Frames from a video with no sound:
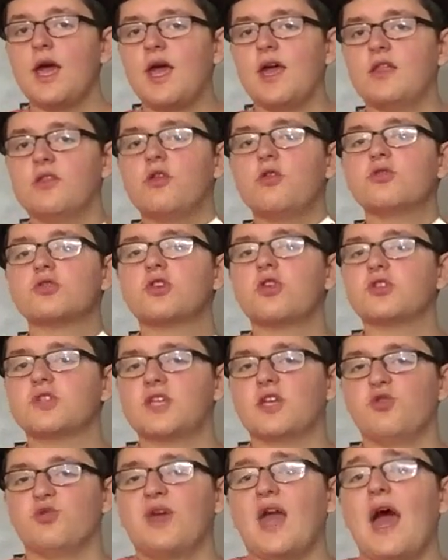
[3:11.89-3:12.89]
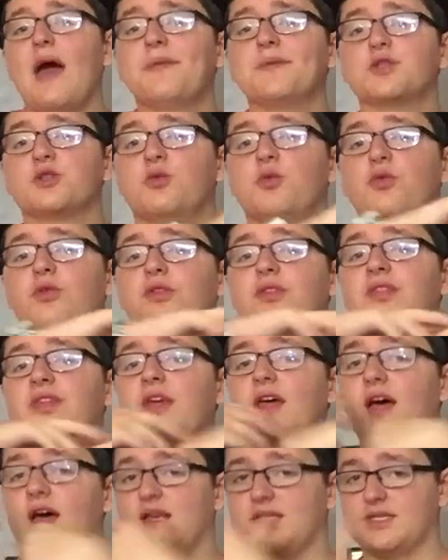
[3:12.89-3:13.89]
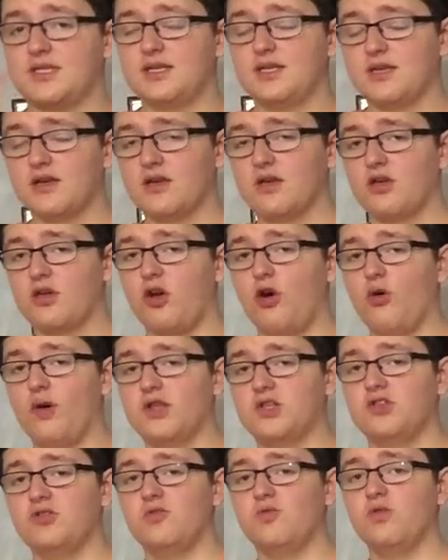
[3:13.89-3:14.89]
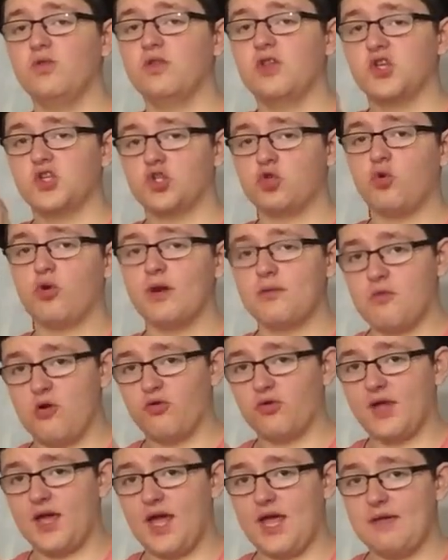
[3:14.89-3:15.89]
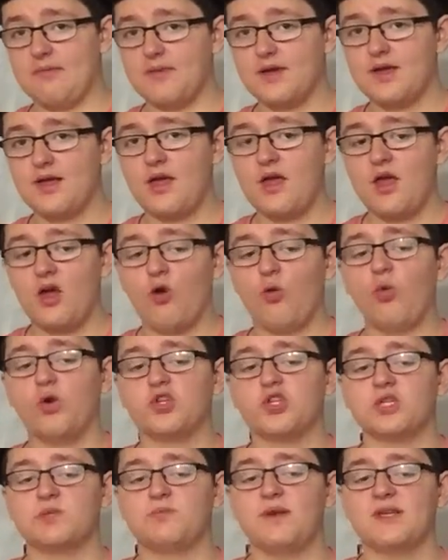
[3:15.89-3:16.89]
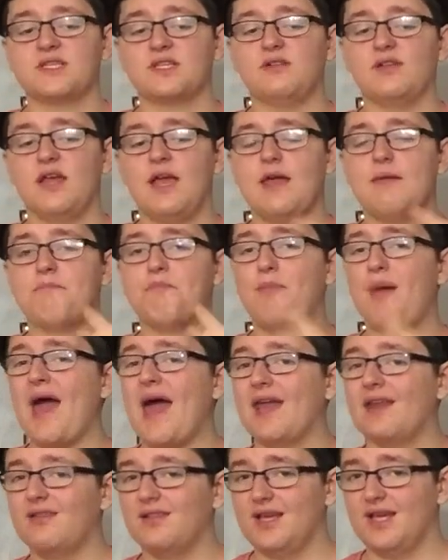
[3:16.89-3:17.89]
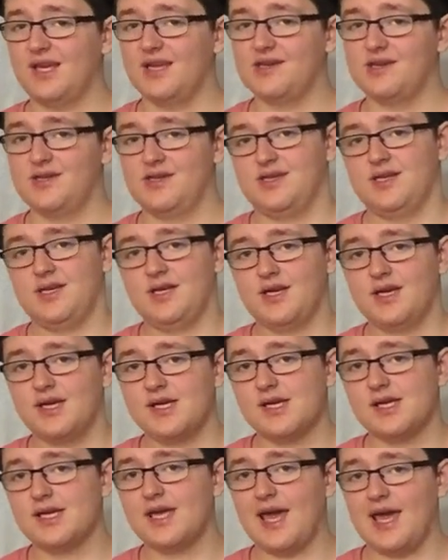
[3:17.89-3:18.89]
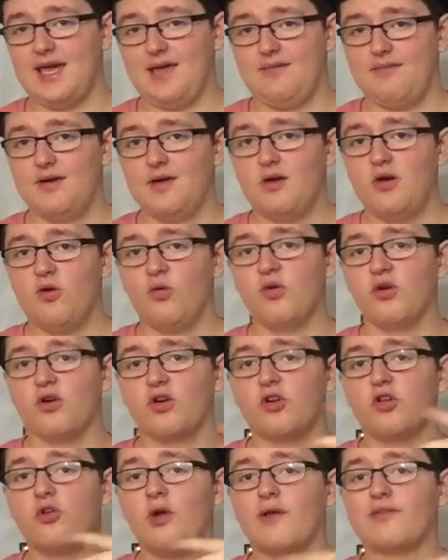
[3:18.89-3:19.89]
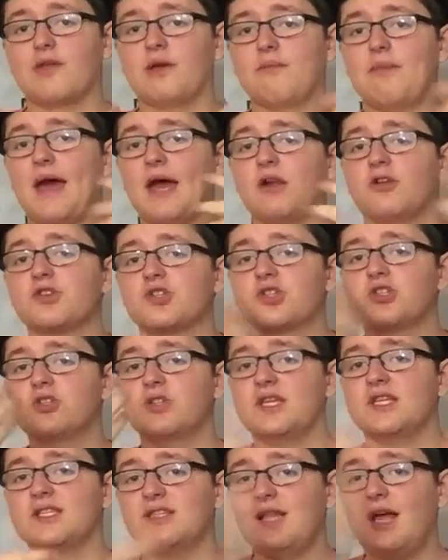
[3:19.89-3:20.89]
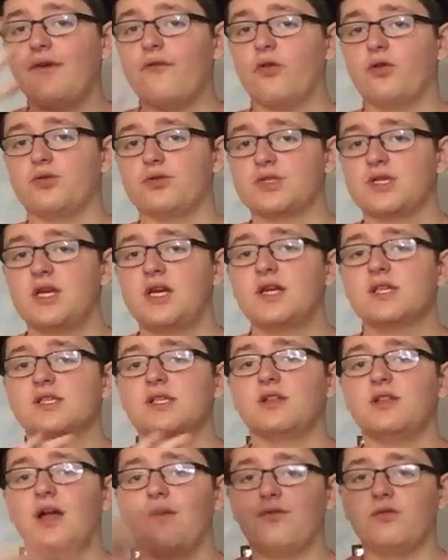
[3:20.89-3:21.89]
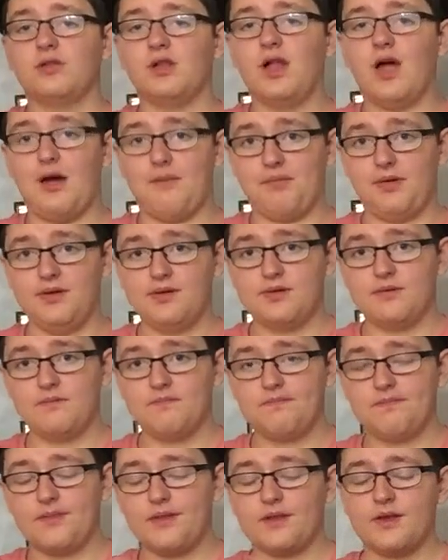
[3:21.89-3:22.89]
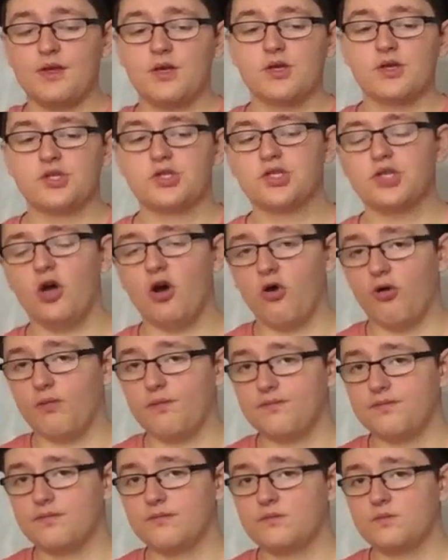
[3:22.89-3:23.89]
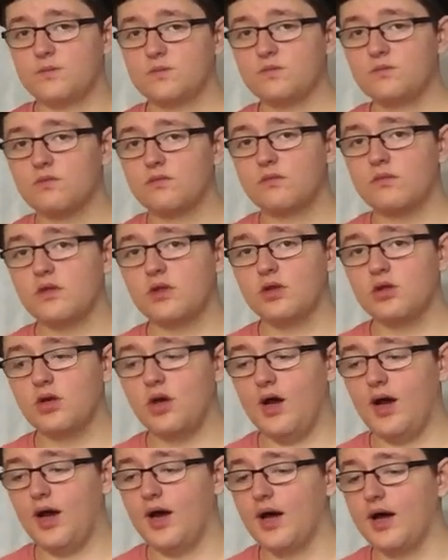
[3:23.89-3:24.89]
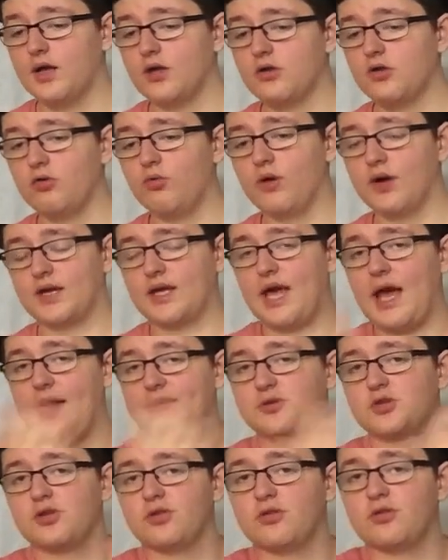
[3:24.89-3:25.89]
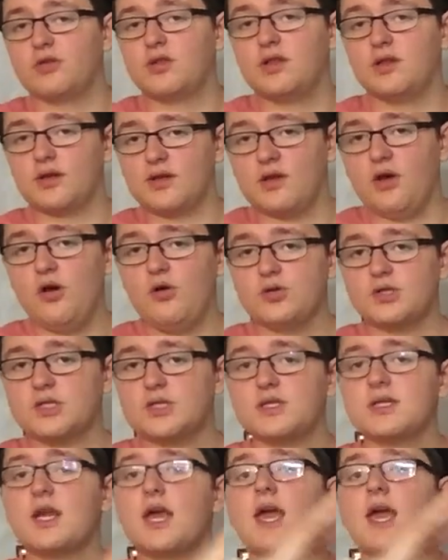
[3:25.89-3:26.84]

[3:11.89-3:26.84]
and those ghosts that you capture will thus go into the story mode game, which is basically a battling game where you have to battle these levels to level up. So, you want to capture the ghosts